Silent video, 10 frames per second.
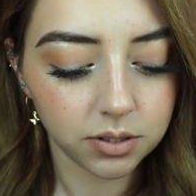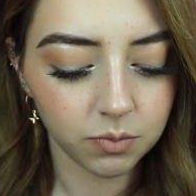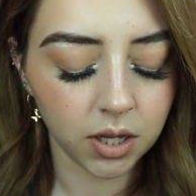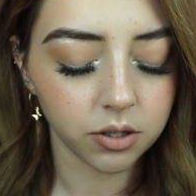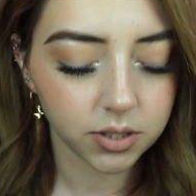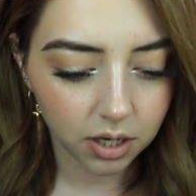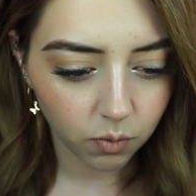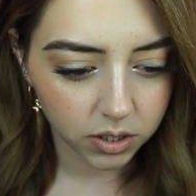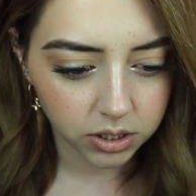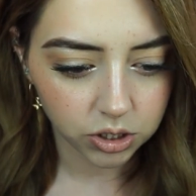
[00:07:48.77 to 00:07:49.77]
Some colors that I
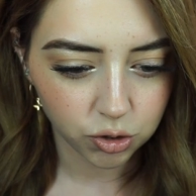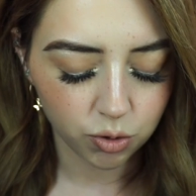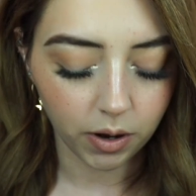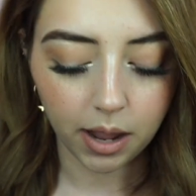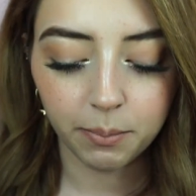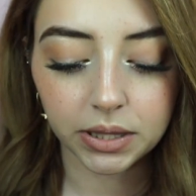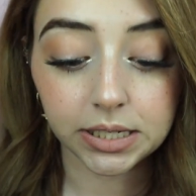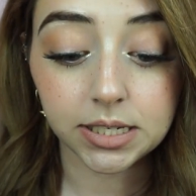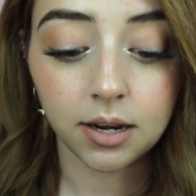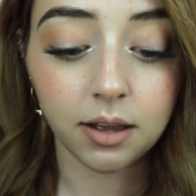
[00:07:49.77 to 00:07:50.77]
wanted to try, but they
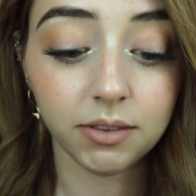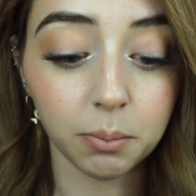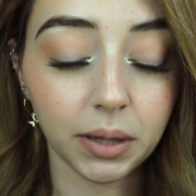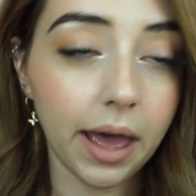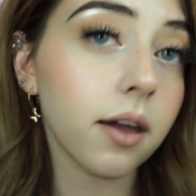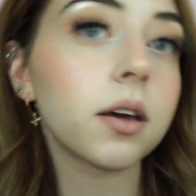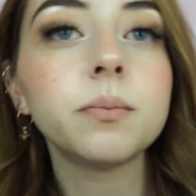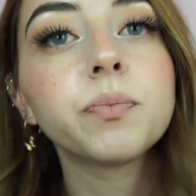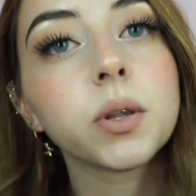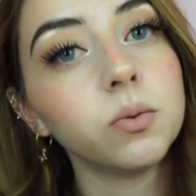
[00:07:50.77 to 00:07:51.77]
did have the black,
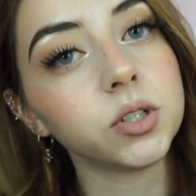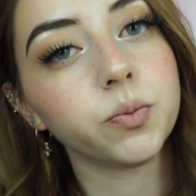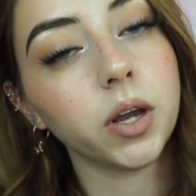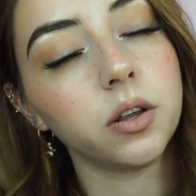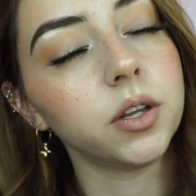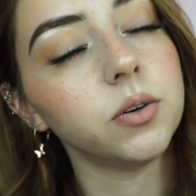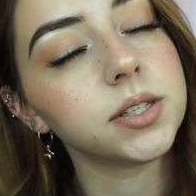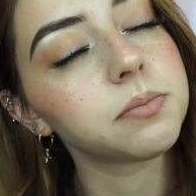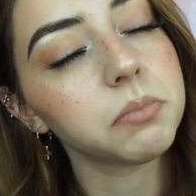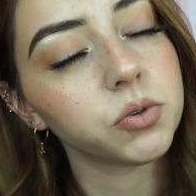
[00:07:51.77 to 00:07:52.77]
which we all know
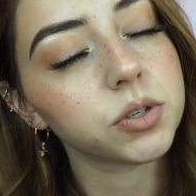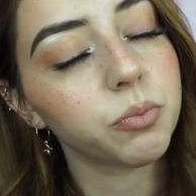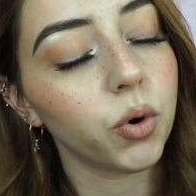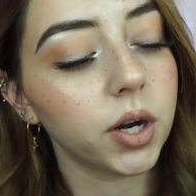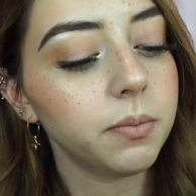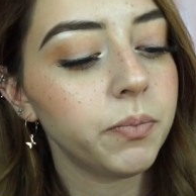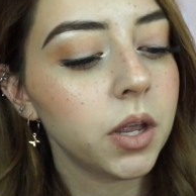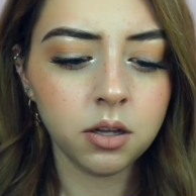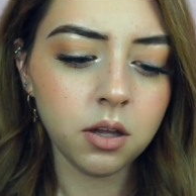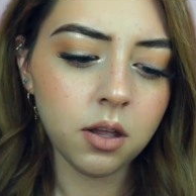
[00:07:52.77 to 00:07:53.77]
is most important.
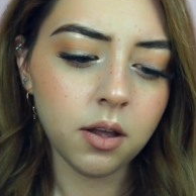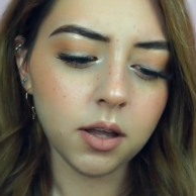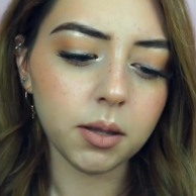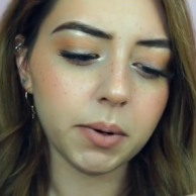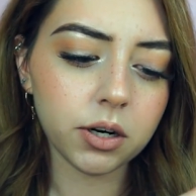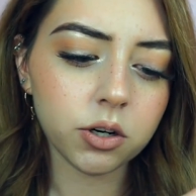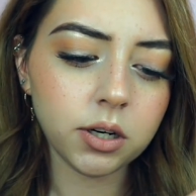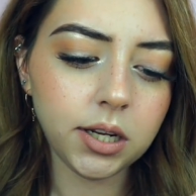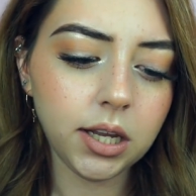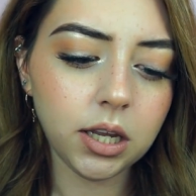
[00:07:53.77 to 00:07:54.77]
The
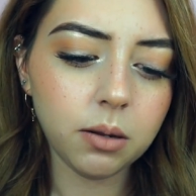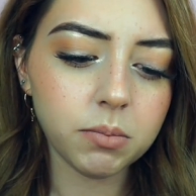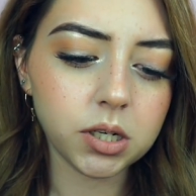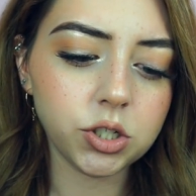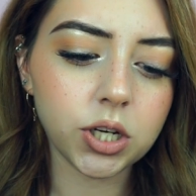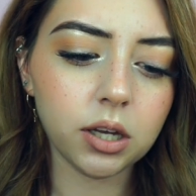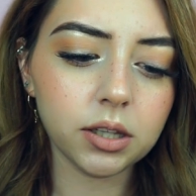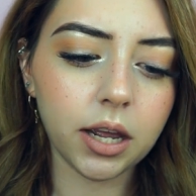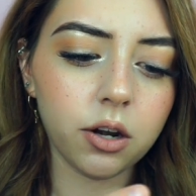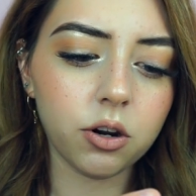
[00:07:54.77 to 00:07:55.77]
Buttercream gel
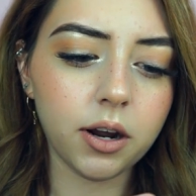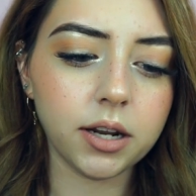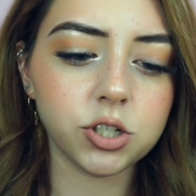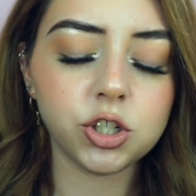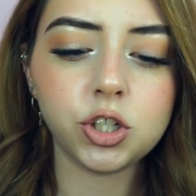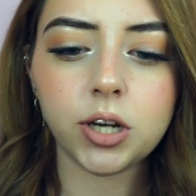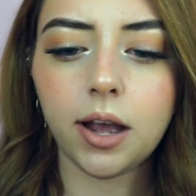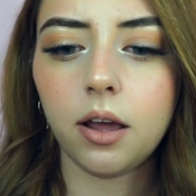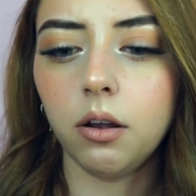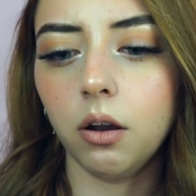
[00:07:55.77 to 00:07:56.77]
liner and
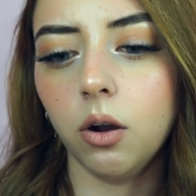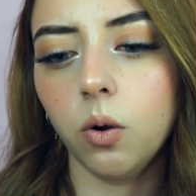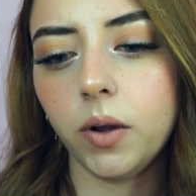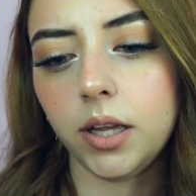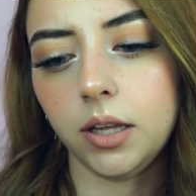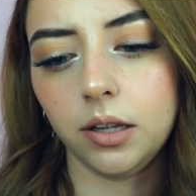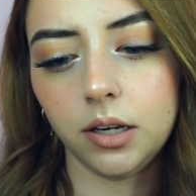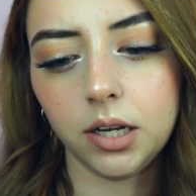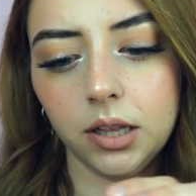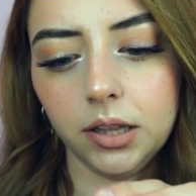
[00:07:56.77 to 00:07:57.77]
shadow
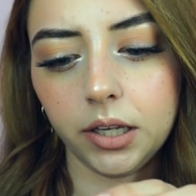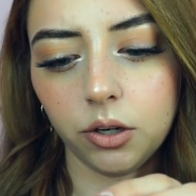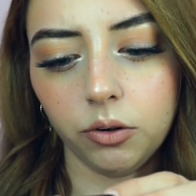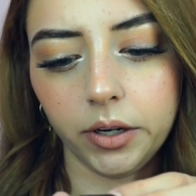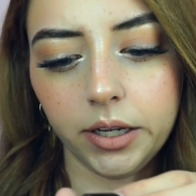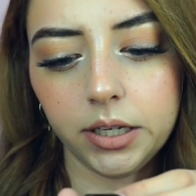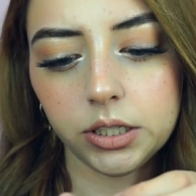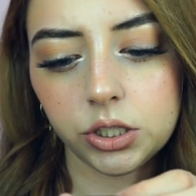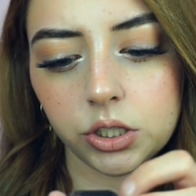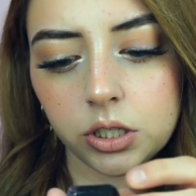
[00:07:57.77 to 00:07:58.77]
in
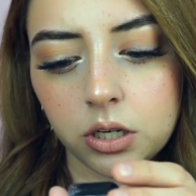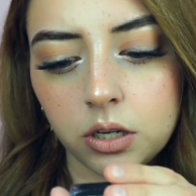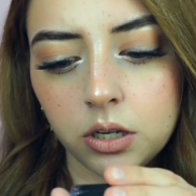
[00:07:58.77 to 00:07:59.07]
Licorice.